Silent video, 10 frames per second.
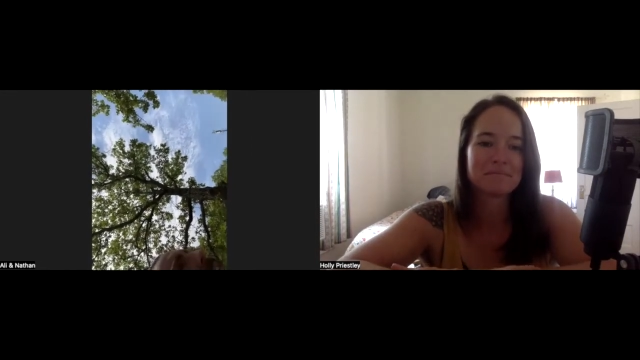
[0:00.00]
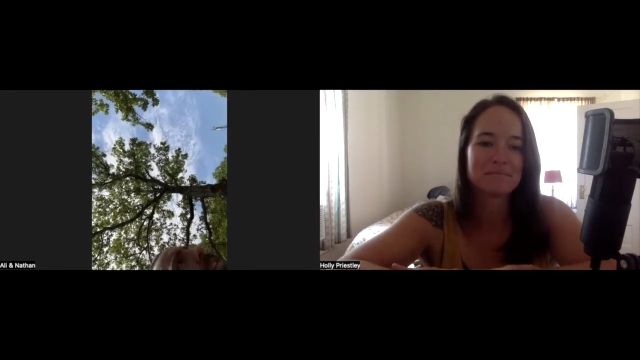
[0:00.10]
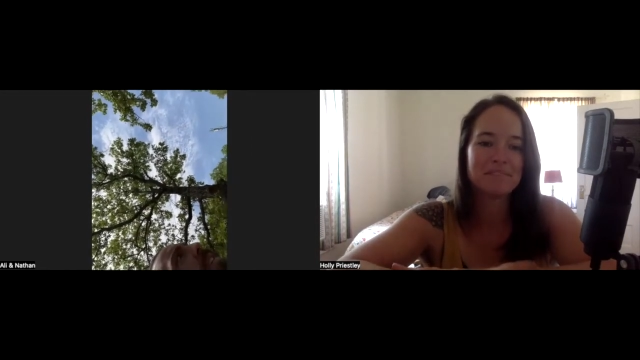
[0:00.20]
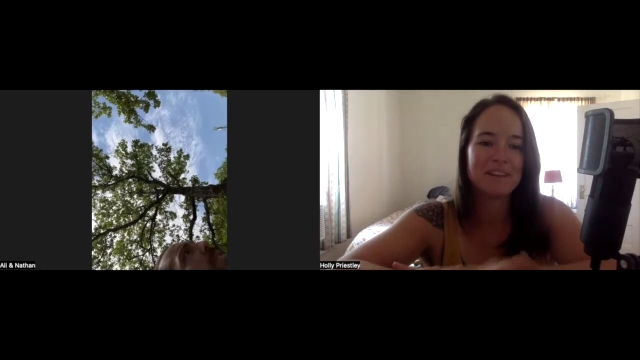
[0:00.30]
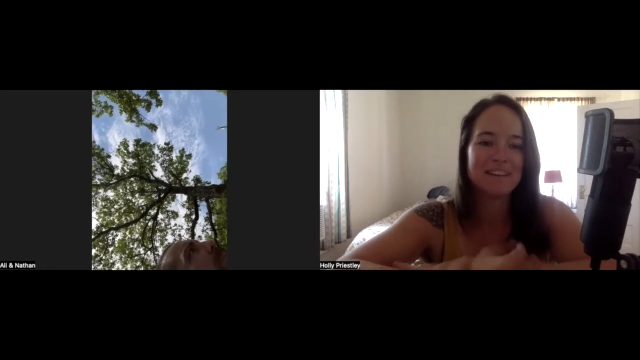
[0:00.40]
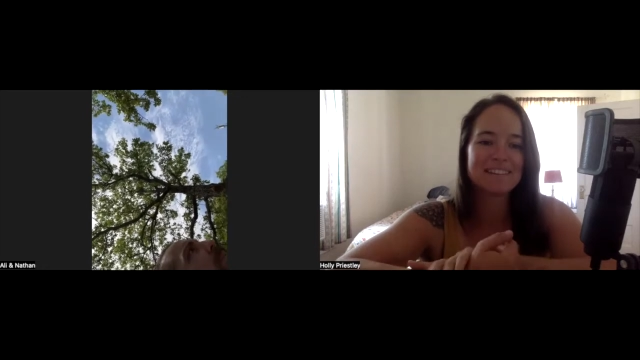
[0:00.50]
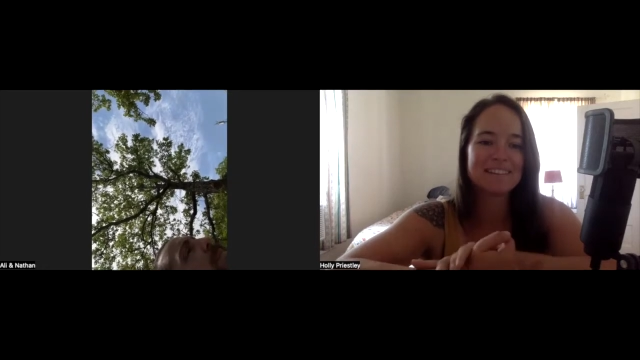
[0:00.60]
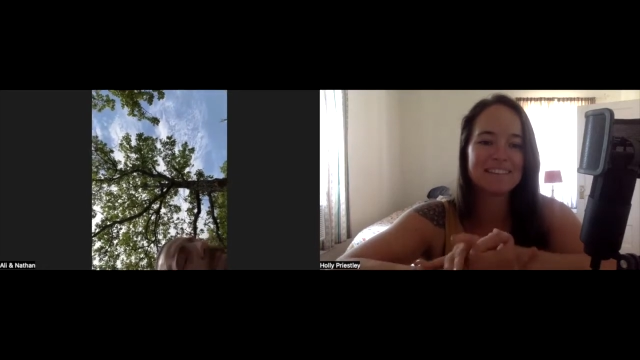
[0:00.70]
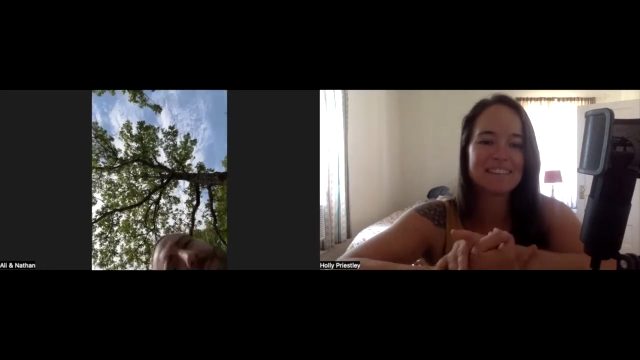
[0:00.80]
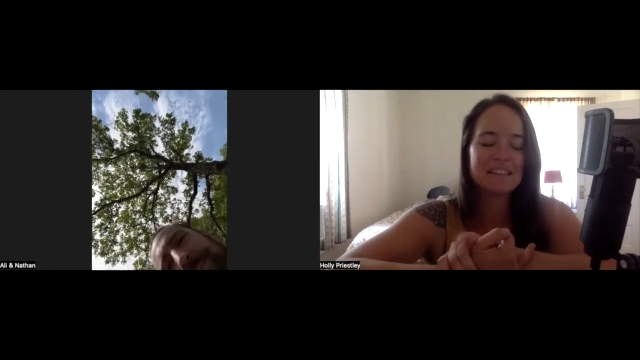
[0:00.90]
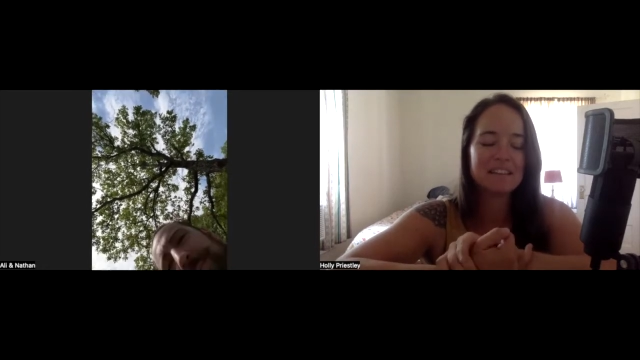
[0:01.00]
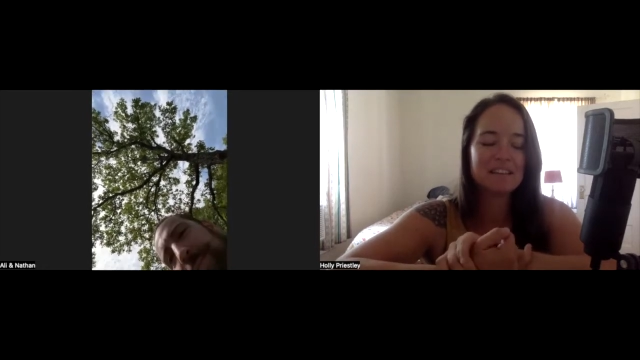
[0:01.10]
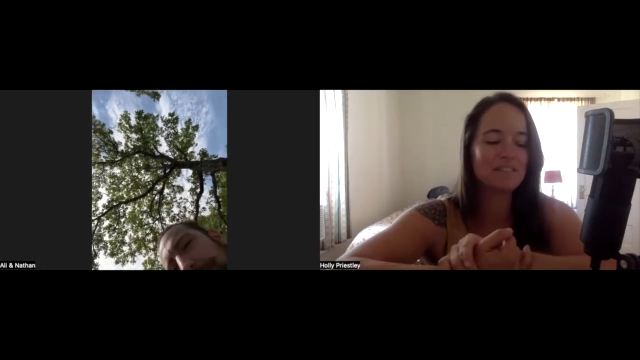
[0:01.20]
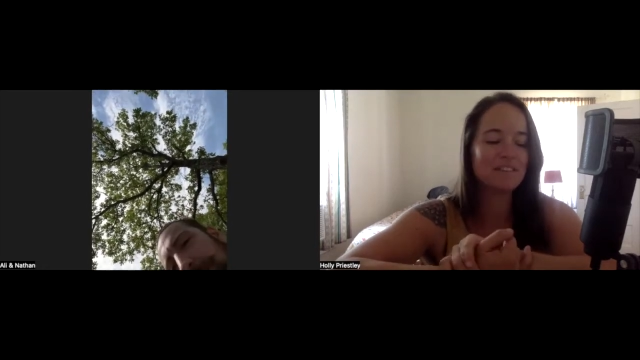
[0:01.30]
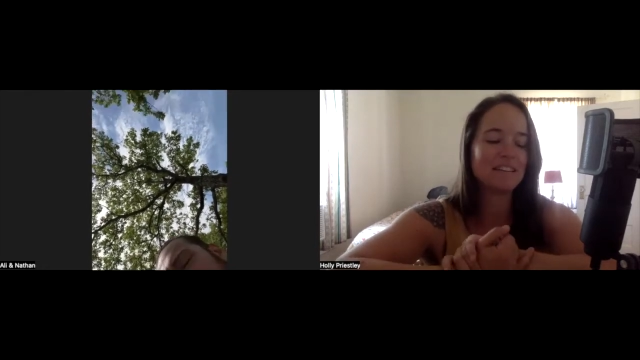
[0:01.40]
Yeah, I
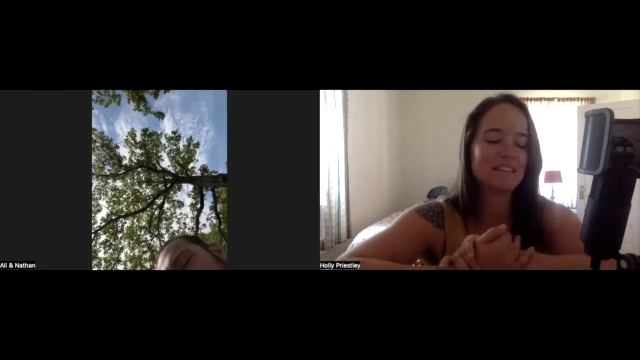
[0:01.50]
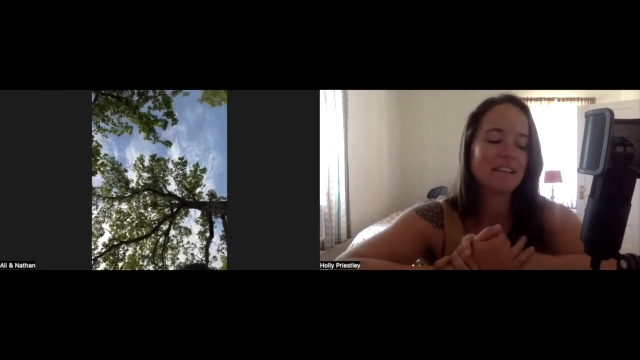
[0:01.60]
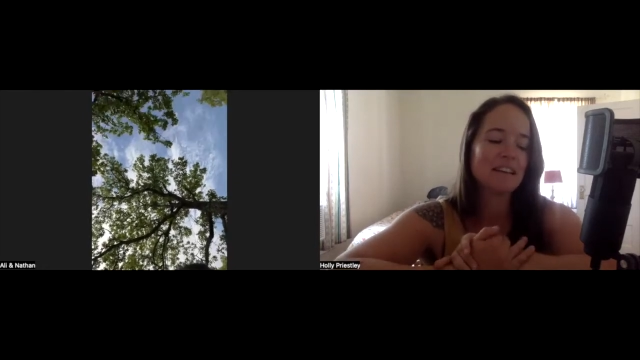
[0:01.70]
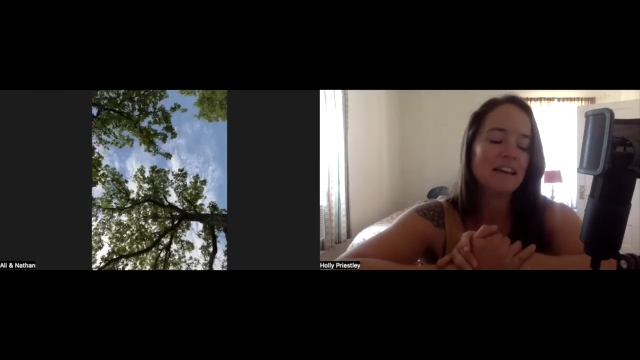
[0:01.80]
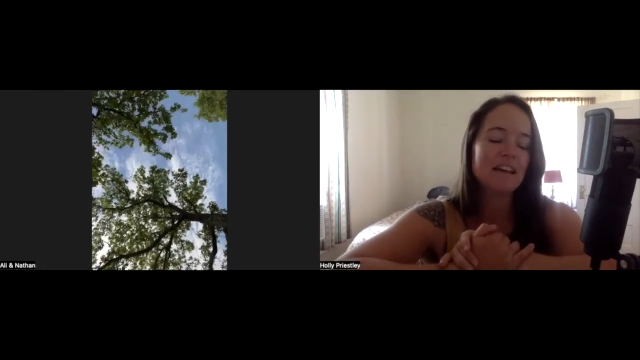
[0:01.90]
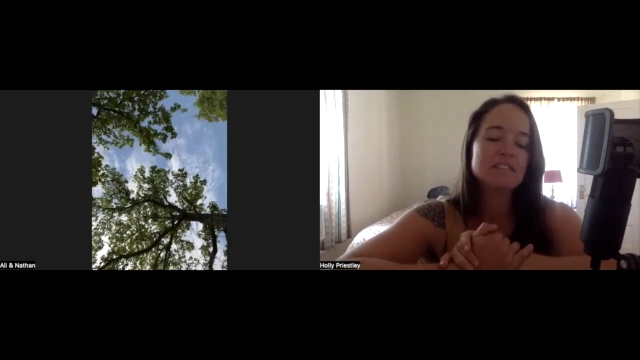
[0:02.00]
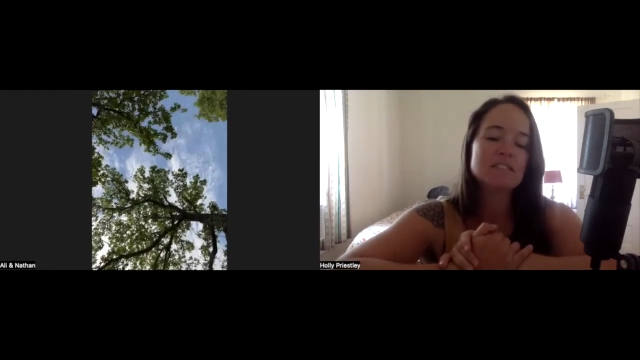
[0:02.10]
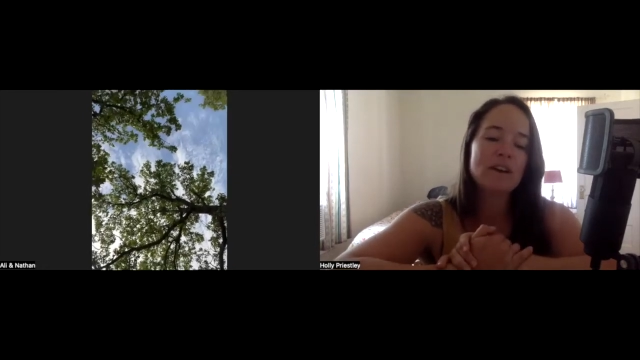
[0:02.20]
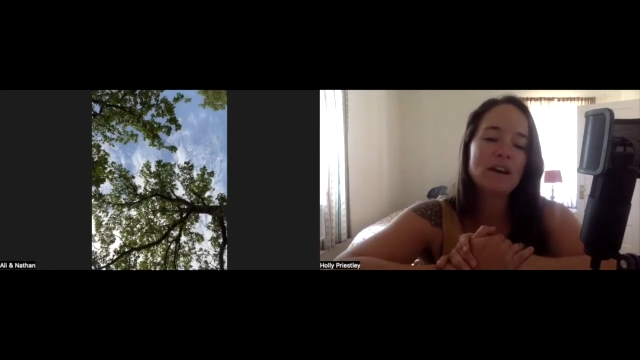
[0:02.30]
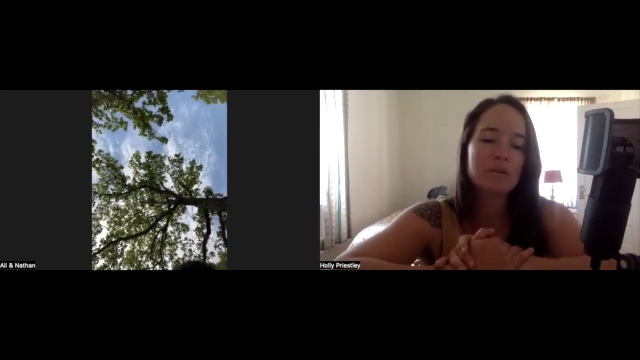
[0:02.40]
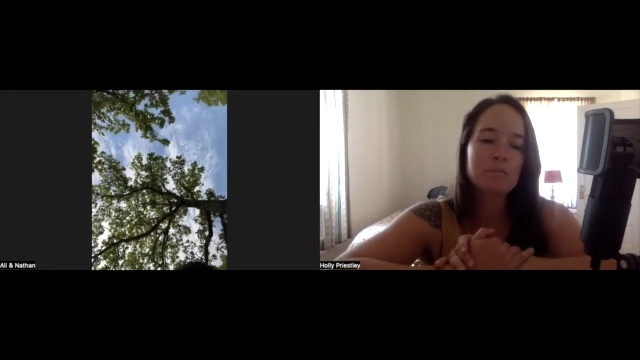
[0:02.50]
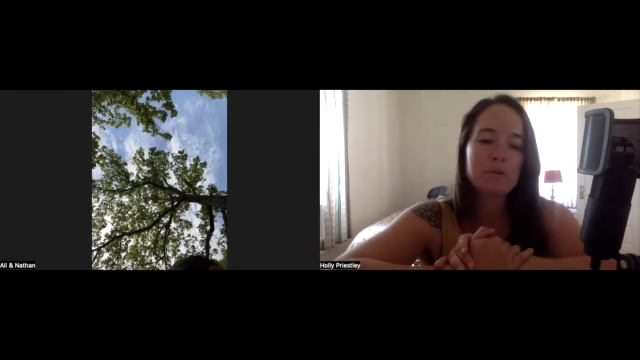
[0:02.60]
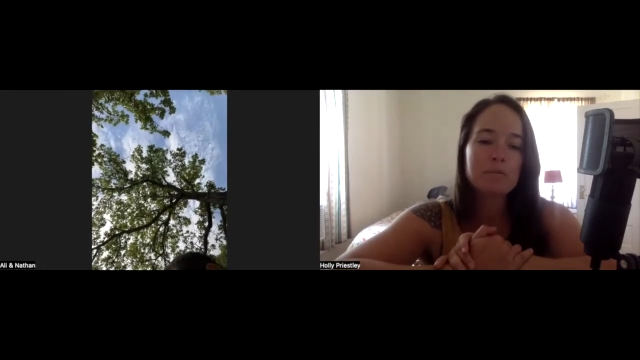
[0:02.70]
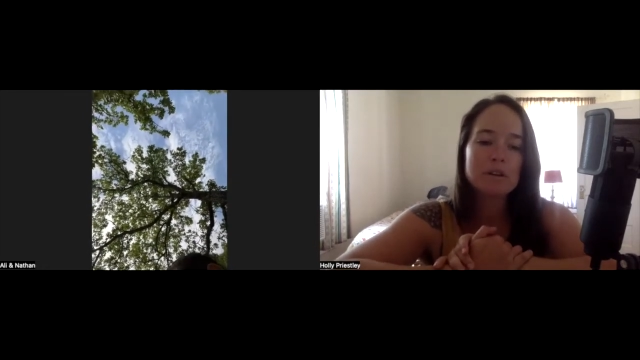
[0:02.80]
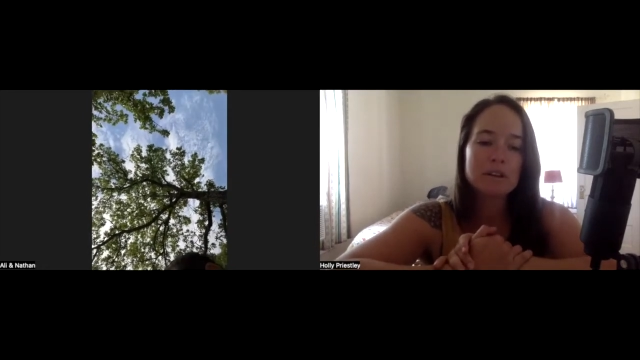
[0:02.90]
love that. And so how can
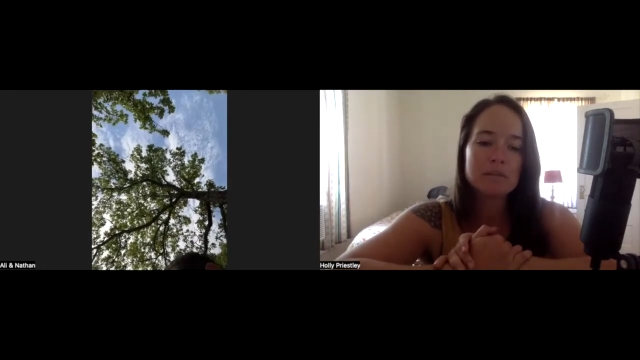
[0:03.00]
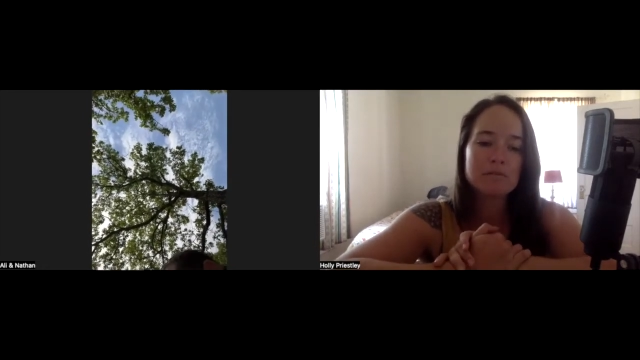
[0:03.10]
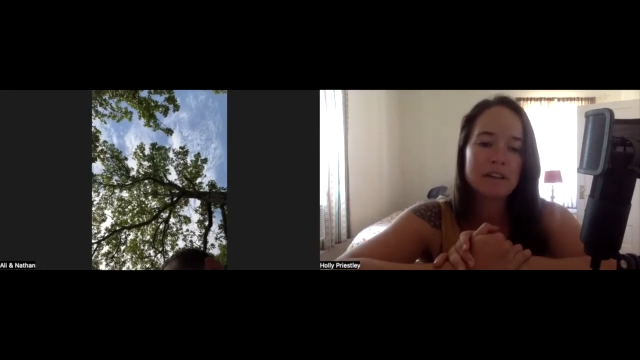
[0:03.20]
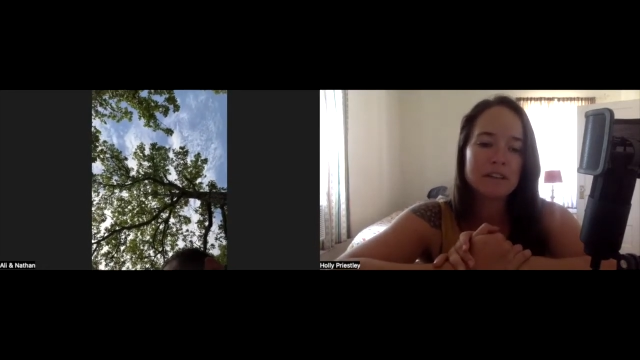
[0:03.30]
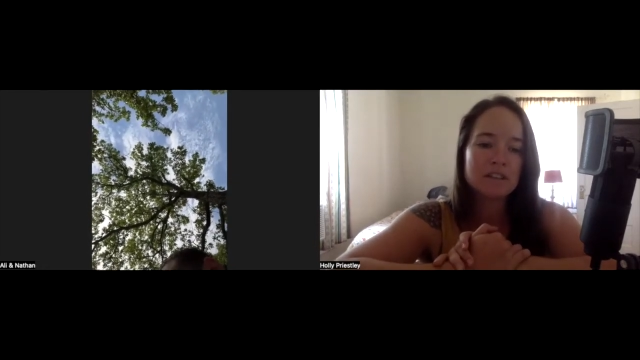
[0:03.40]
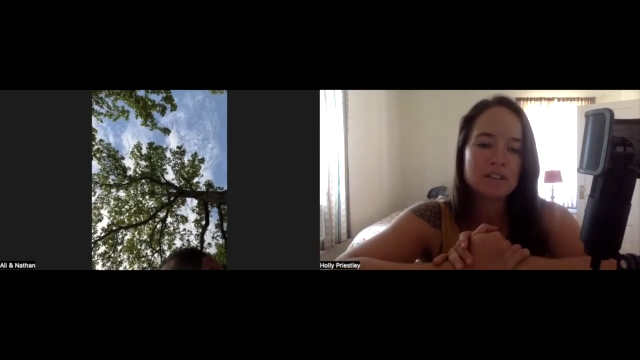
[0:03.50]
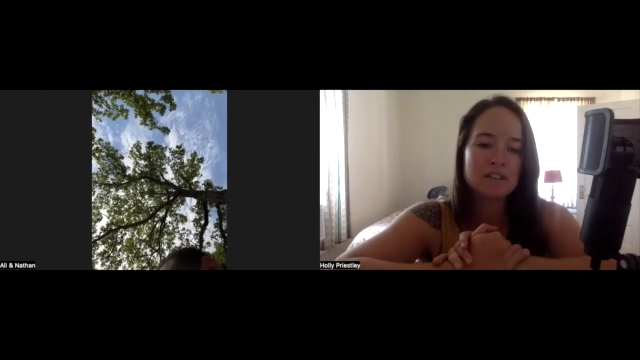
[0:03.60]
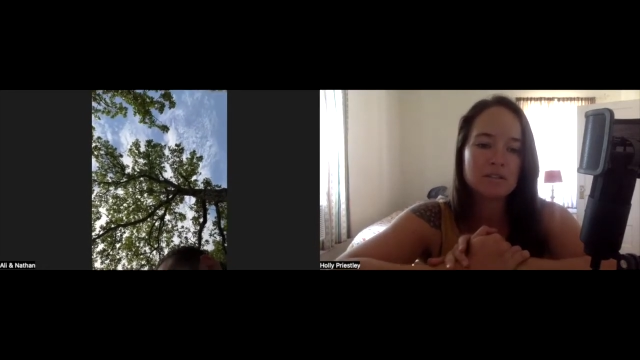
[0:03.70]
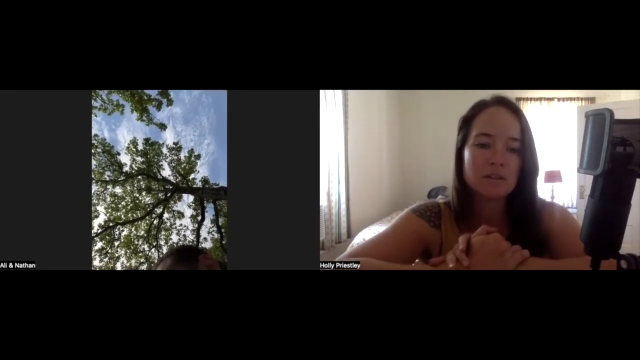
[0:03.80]
people come find you